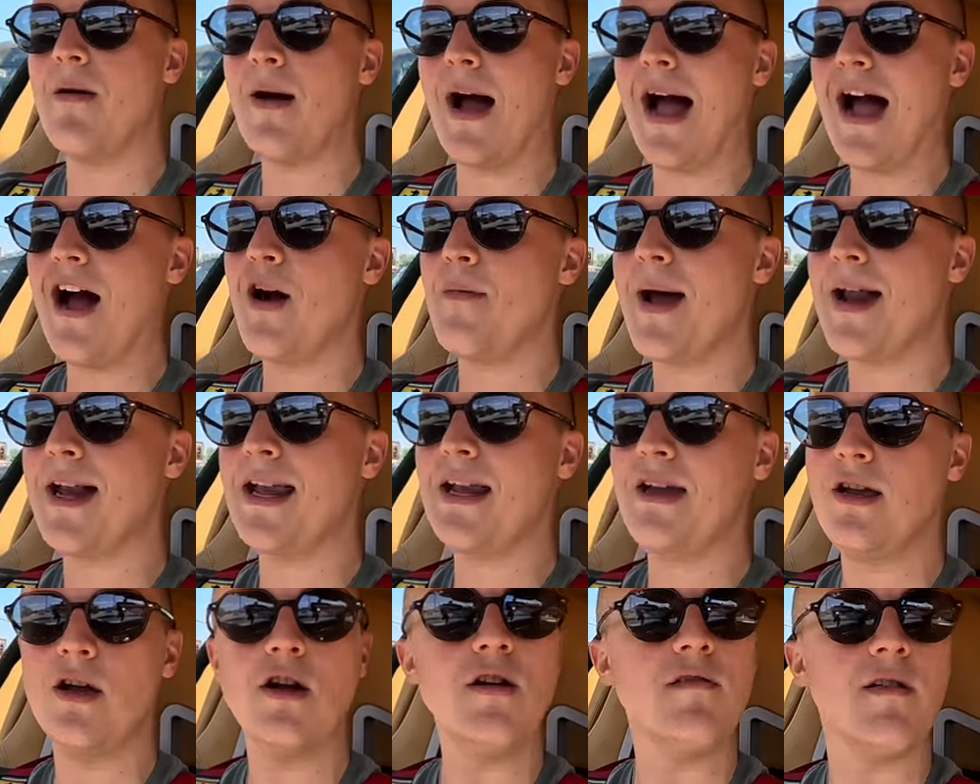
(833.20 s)
how many
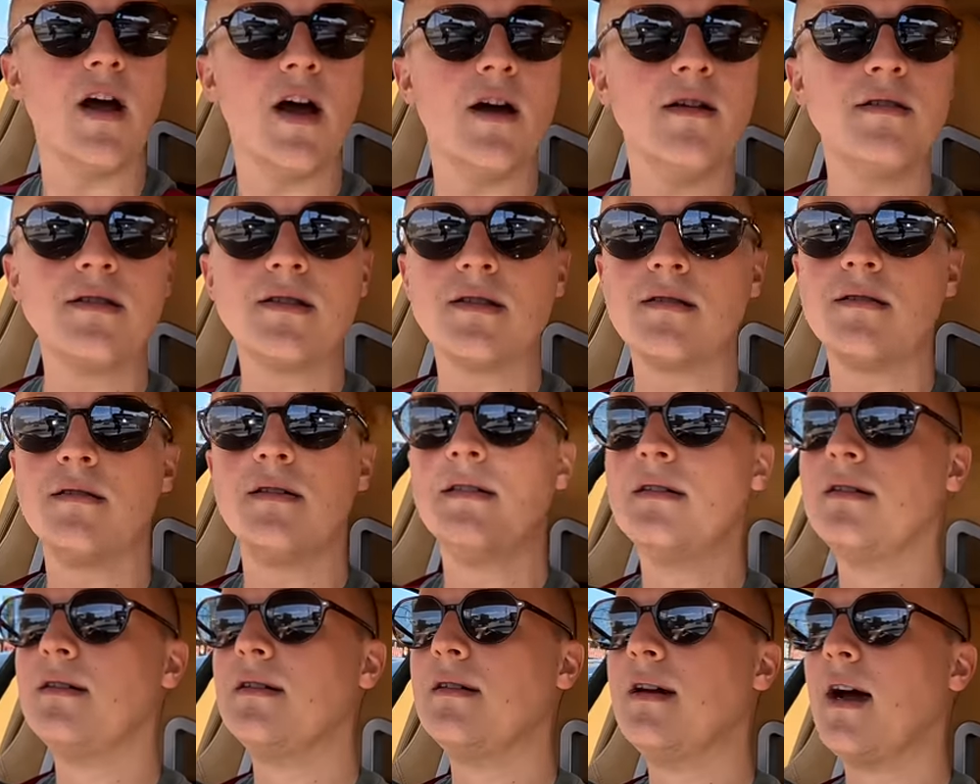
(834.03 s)
euros,
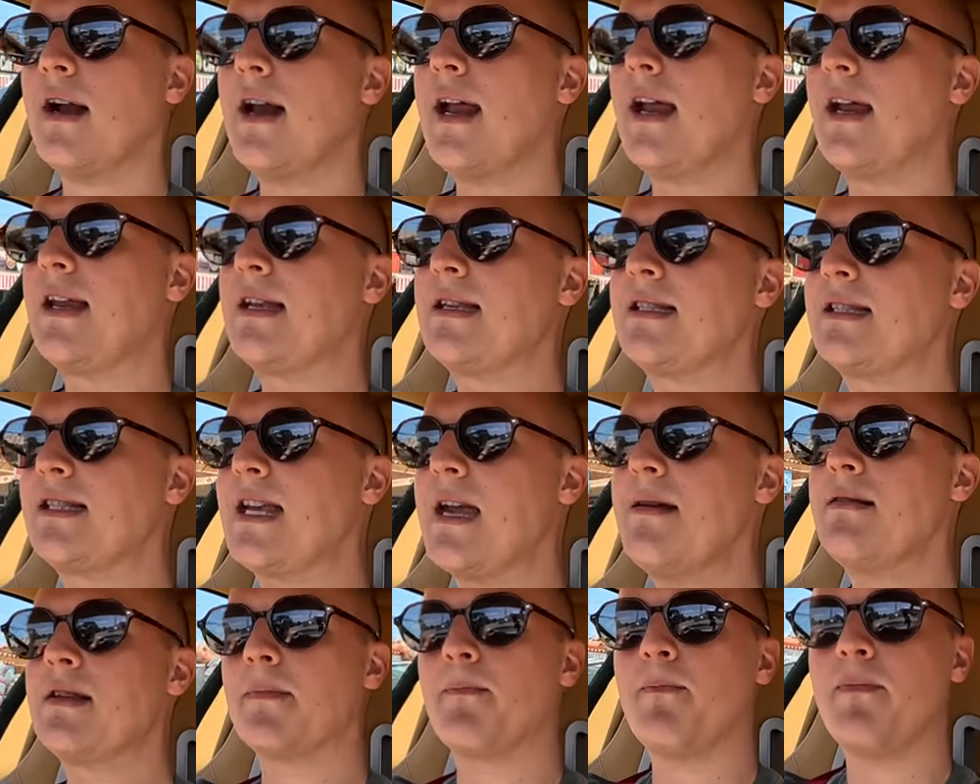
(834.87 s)
and he
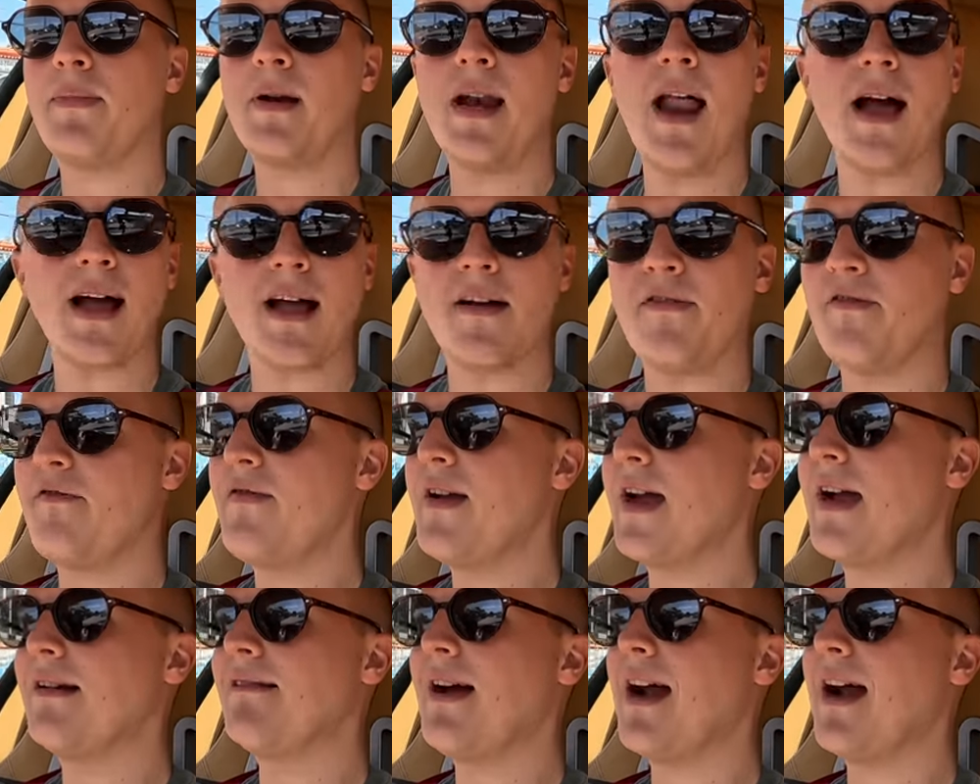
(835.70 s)
seemed to pluck a figure